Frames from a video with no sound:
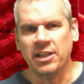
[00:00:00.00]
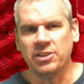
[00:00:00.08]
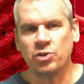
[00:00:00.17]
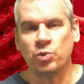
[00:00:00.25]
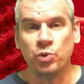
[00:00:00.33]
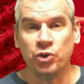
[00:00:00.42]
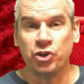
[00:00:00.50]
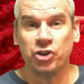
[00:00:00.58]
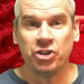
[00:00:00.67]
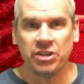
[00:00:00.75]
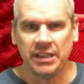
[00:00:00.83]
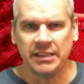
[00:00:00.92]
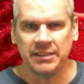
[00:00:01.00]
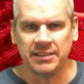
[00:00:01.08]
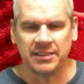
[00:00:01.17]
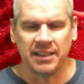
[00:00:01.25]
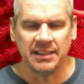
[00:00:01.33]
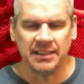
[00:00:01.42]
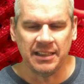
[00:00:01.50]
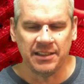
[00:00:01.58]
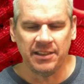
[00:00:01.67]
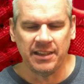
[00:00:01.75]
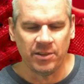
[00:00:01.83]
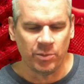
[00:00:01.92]
swoosh in design
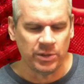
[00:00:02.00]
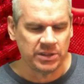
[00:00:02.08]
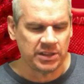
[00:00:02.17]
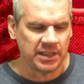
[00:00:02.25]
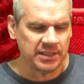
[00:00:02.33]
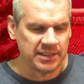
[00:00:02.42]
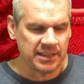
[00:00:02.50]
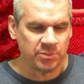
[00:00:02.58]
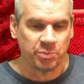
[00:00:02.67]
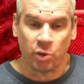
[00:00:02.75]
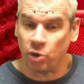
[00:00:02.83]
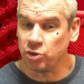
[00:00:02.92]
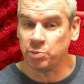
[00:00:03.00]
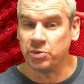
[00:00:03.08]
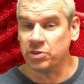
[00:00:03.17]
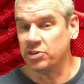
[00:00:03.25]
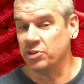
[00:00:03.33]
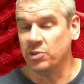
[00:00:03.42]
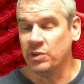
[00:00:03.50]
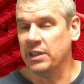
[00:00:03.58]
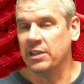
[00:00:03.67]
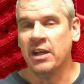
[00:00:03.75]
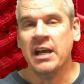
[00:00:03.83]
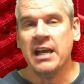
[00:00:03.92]
there, which says prosperous new
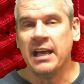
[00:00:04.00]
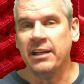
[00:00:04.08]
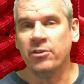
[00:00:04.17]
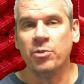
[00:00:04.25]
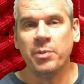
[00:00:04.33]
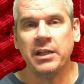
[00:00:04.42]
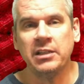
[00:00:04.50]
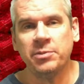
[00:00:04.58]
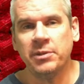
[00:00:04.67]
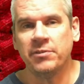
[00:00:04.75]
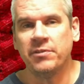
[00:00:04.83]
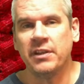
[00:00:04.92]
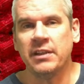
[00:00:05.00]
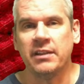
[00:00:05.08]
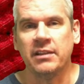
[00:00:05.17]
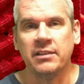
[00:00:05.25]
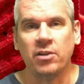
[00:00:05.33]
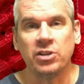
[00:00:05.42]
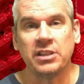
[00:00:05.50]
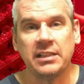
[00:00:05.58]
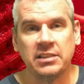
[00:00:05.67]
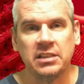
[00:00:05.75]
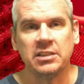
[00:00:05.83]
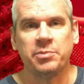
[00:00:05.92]
year. And it reminds me of the Los
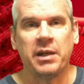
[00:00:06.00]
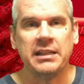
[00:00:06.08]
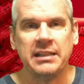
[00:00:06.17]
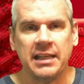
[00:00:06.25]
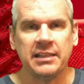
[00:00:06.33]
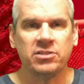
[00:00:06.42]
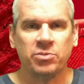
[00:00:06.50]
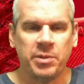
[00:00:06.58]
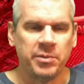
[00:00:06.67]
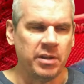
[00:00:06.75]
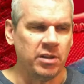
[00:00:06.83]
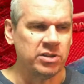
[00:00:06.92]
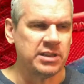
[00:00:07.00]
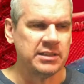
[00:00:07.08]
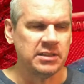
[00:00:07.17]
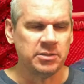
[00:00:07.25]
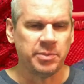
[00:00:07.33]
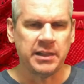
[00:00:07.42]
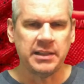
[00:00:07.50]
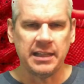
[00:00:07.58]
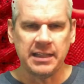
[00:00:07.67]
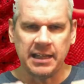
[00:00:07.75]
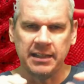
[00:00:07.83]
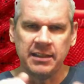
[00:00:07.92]
Angeles by Night. So remember the Los Angeles by
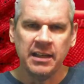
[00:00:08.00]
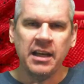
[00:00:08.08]
Night had